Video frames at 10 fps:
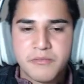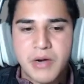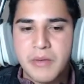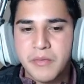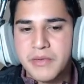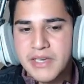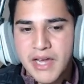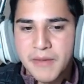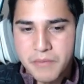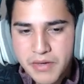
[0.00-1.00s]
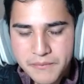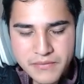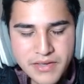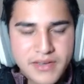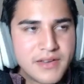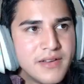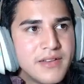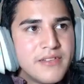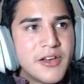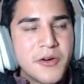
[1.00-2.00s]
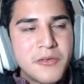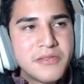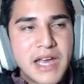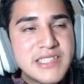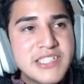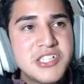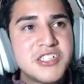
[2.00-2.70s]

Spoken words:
Probably not, but. So that's